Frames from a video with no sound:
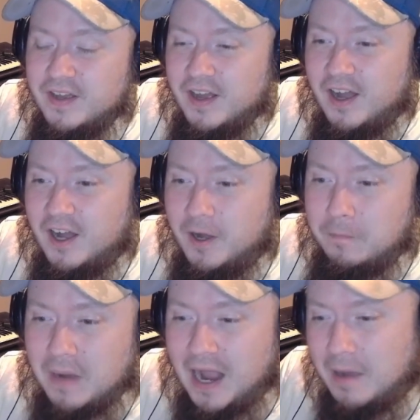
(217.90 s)

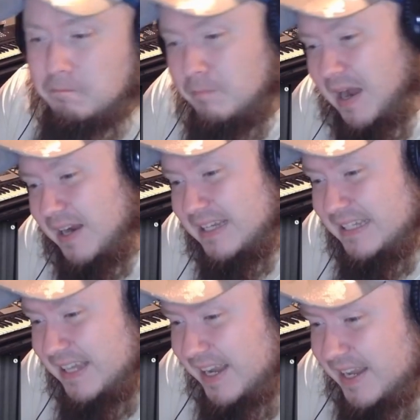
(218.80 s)
Um, I, my
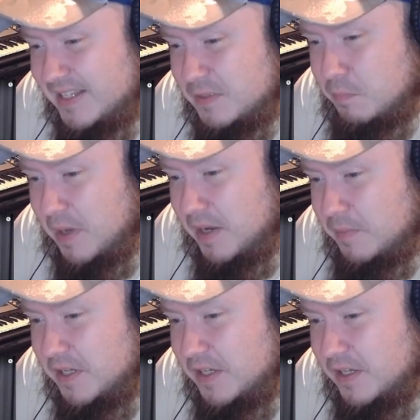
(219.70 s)
guess,
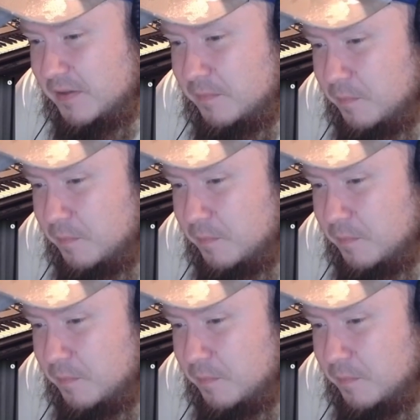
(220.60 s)
maybe,